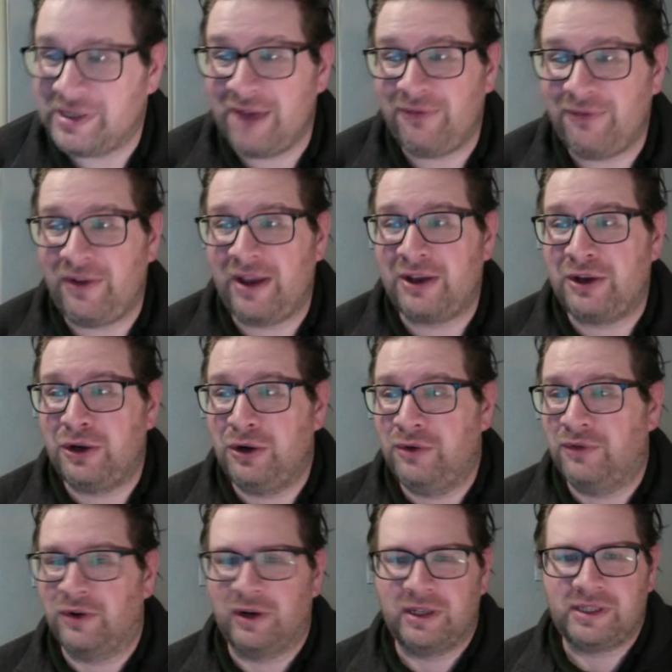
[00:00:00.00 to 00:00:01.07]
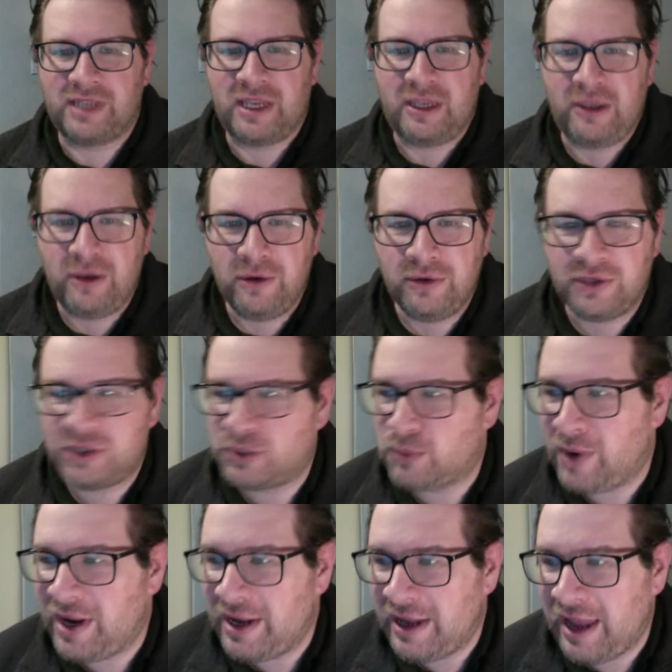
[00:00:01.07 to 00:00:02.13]
At Vancouver, it's a huge
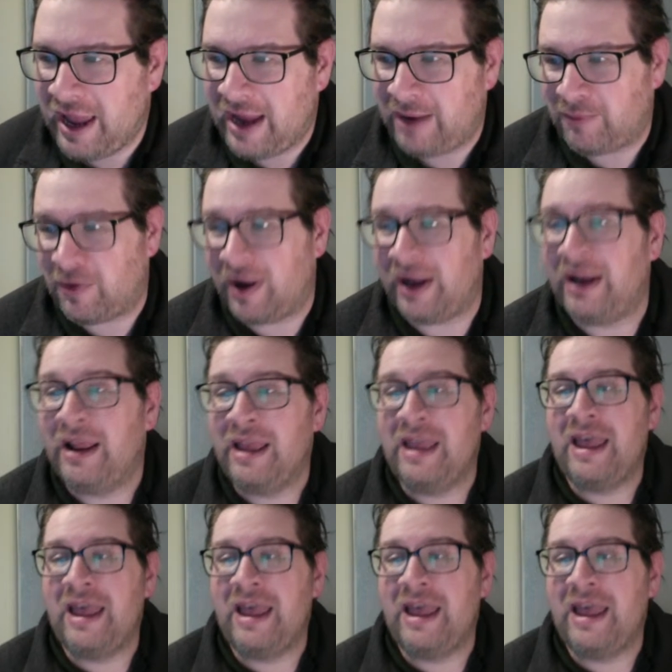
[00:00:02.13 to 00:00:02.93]
swing game, right?